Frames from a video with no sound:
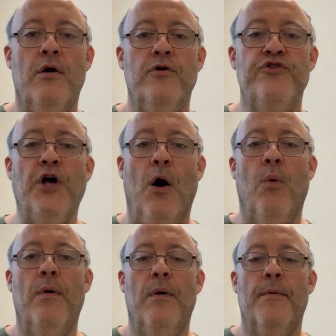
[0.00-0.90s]

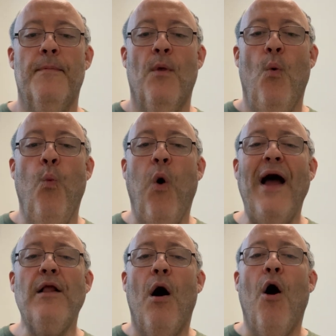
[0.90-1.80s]
So,
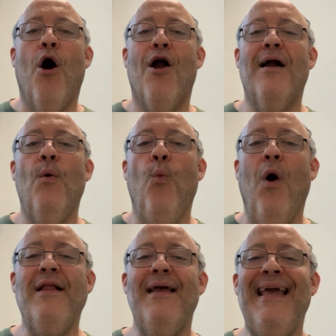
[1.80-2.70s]

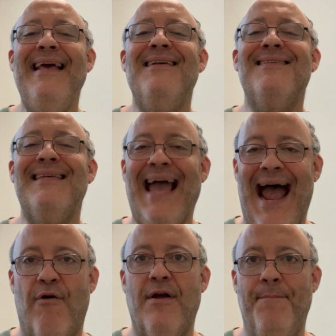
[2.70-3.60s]
what is
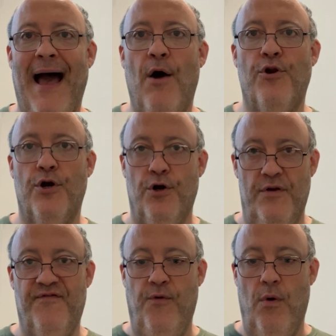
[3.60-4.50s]
carrot powder
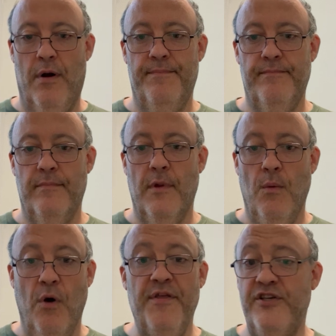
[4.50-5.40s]
good for?
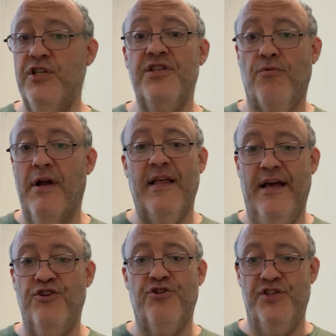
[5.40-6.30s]
Well, this is a really
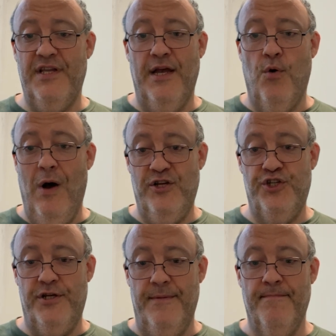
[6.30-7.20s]
interesting
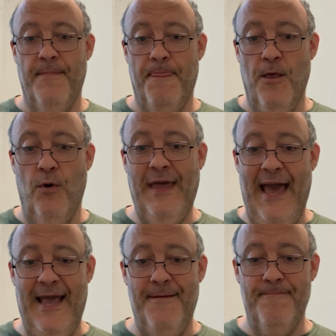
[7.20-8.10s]
question,
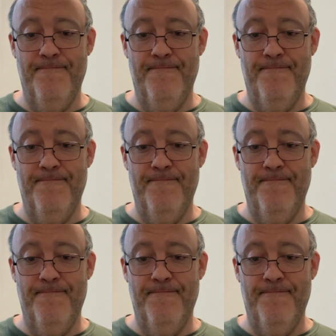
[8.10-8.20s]
okay?